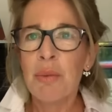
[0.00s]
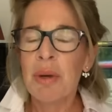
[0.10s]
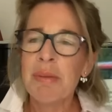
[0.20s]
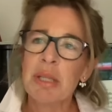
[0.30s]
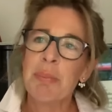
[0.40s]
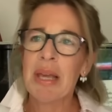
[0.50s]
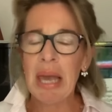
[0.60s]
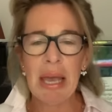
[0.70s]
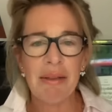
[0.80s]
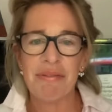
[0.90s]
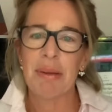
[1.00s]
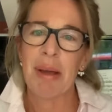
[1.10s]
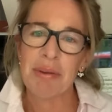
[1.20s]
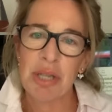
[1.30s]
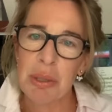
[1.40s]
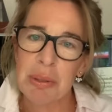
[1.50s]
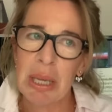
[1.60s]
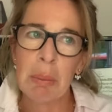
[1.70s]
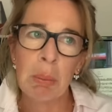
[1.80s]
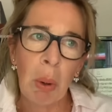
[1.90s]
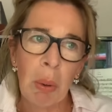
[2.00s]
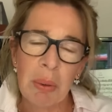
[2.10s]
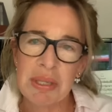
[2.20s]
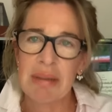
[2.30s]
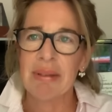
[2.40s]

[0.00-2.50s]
We must be careful about using water